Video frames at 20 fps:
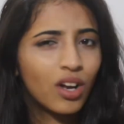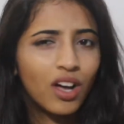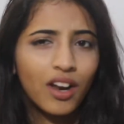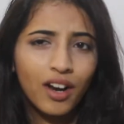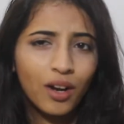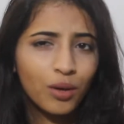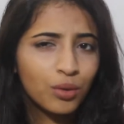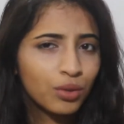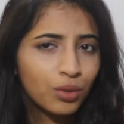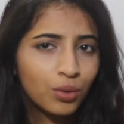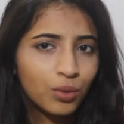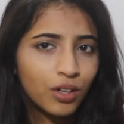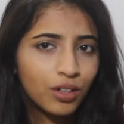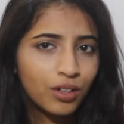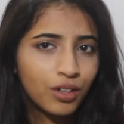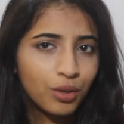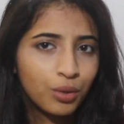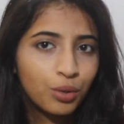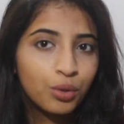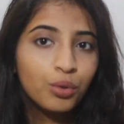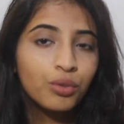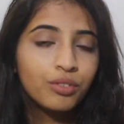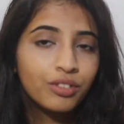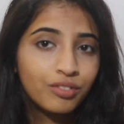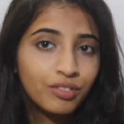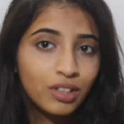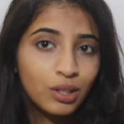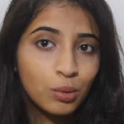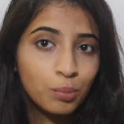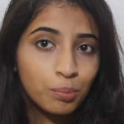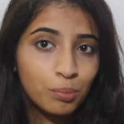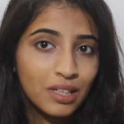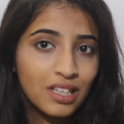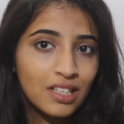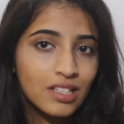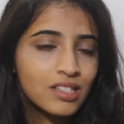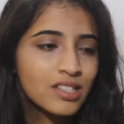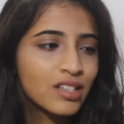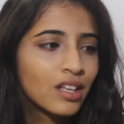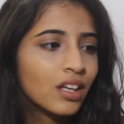around 200 250
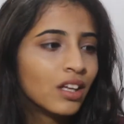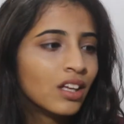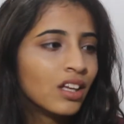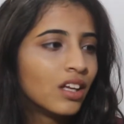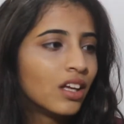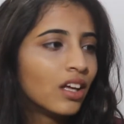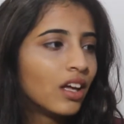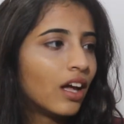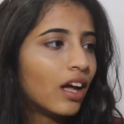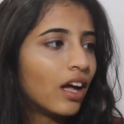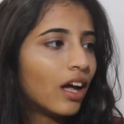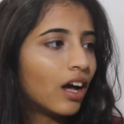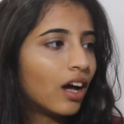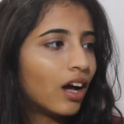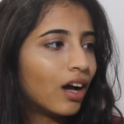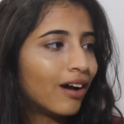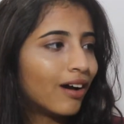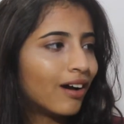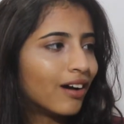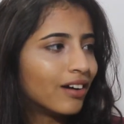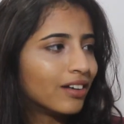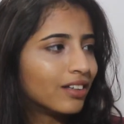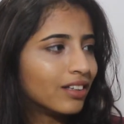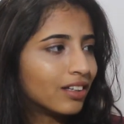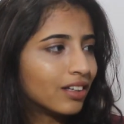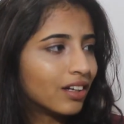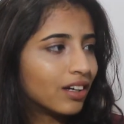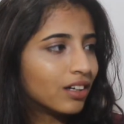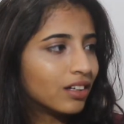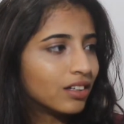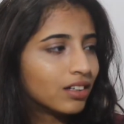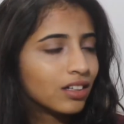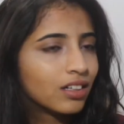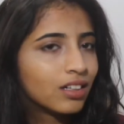rupees uh, yeah